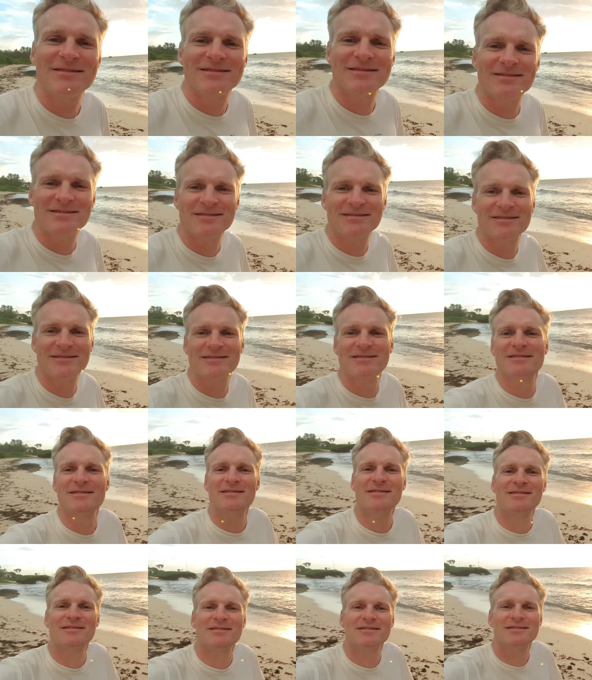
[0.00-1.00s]

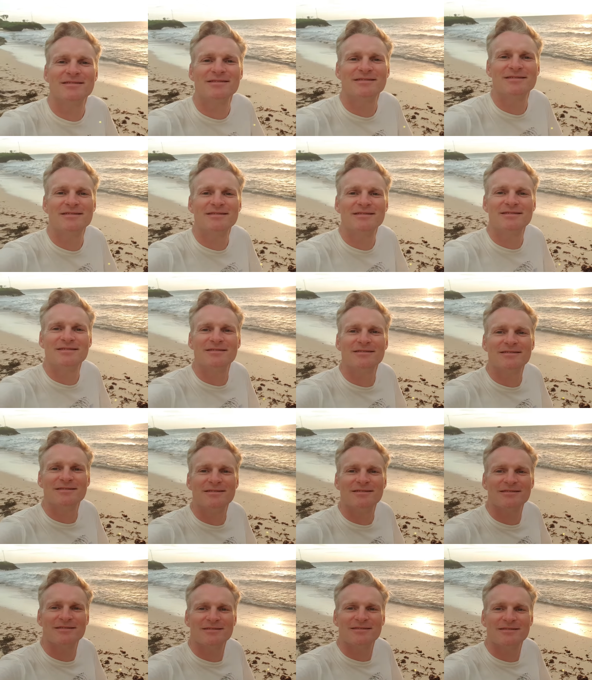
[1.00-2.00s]

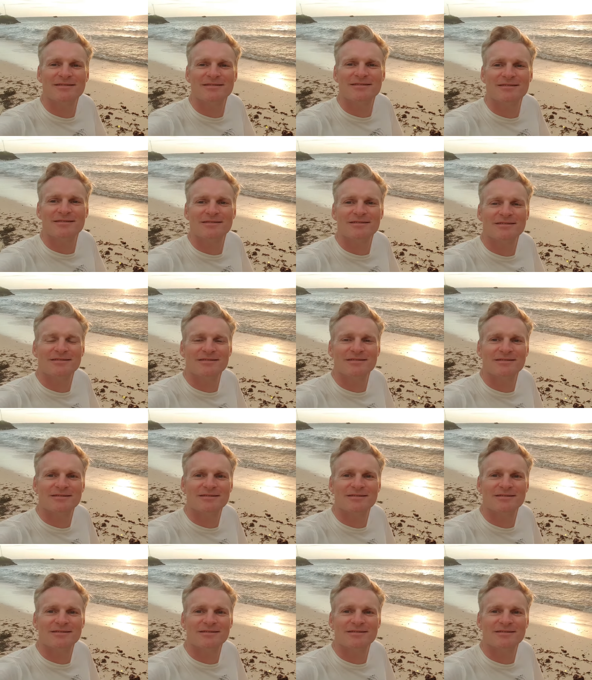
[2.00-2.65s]
Nothing is said.